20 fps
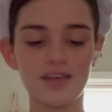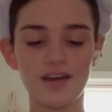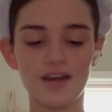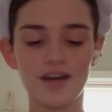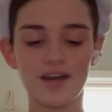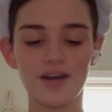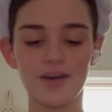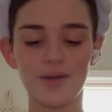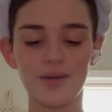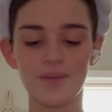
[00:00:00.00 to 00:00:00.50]

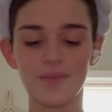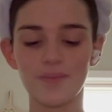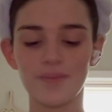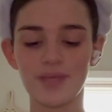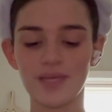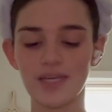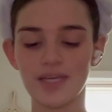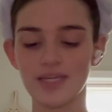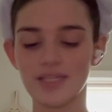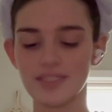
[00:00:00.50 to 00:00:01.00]
Um,
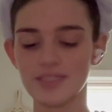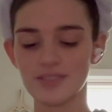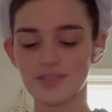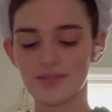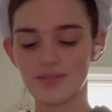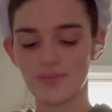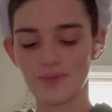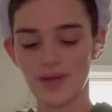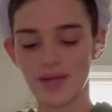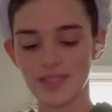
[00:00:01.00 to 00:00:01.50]
and
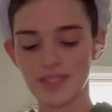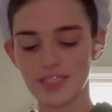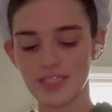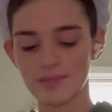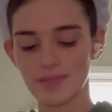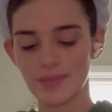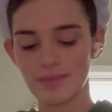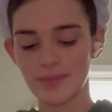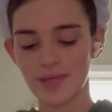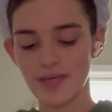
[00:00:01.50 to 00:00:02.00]
while I do
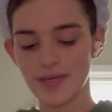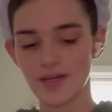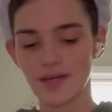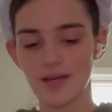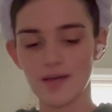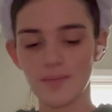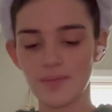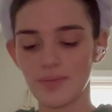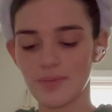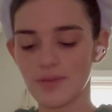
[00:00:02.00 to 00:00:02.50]
my
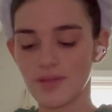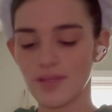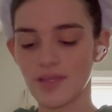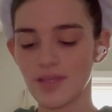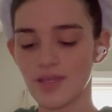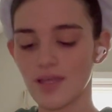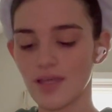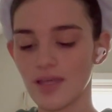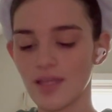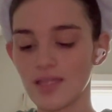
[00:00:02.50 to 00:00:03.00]

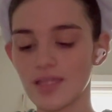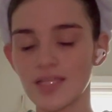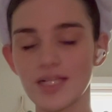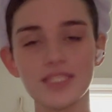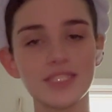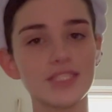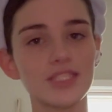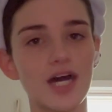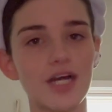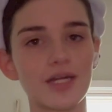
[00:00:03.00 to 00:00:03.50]
makeup,
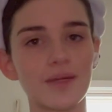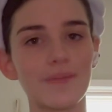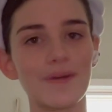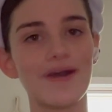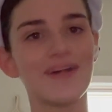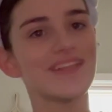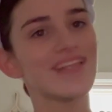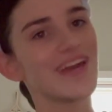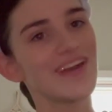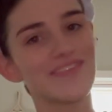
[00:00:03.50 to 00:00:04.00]
let's talk
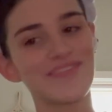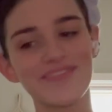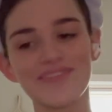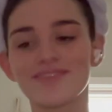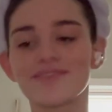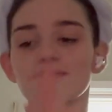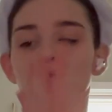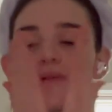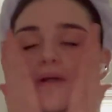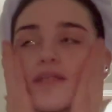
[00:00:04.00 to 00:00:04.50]
about
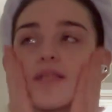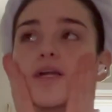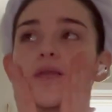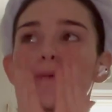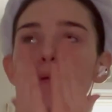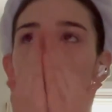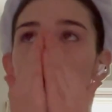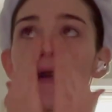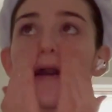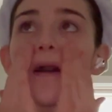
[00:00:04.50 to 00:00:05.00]
a little
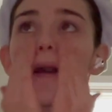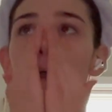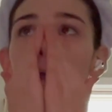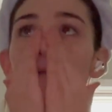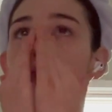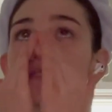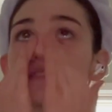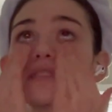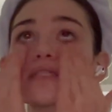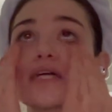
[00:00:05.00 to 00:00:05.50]
bit
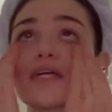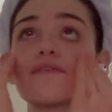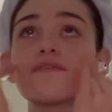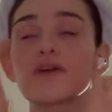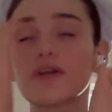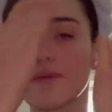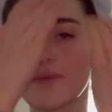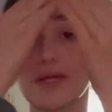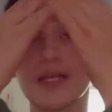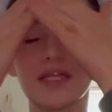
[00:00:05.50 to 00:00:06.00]
just kind of
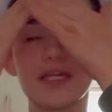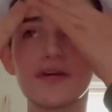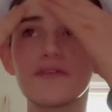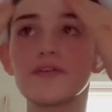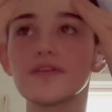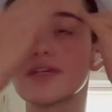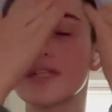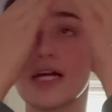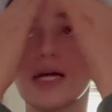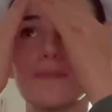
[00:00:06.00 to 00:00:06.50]
like wanted to give a
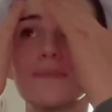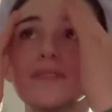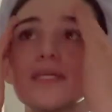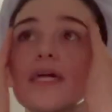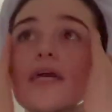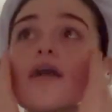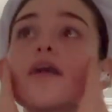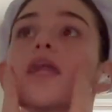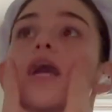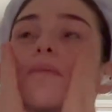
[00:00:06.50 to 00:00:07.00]
little
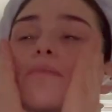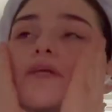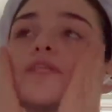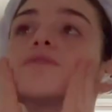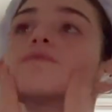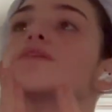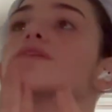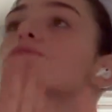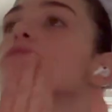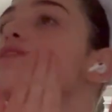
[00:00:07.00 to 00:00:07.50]
update on how my
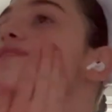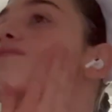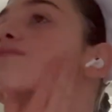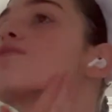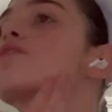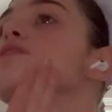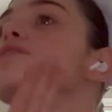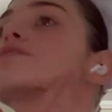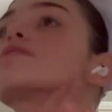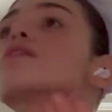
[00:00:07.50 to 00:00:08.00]
2024 is